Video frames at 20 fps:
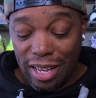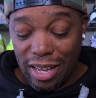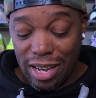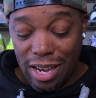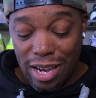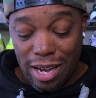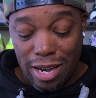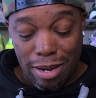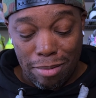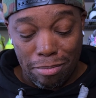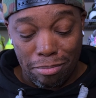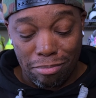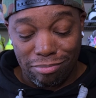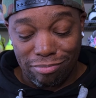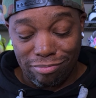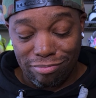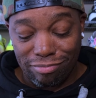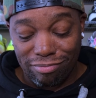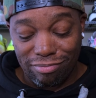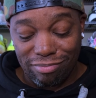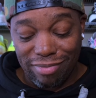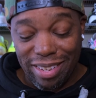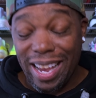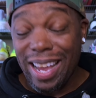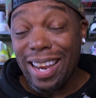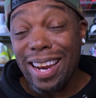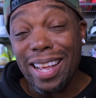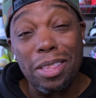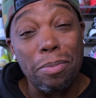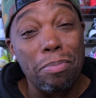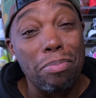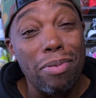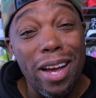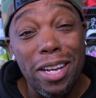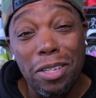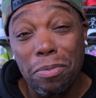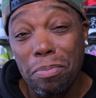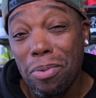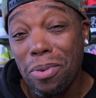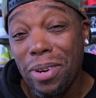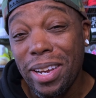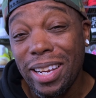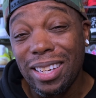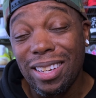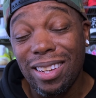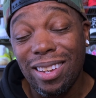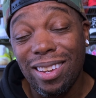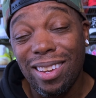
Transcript: And at the price point,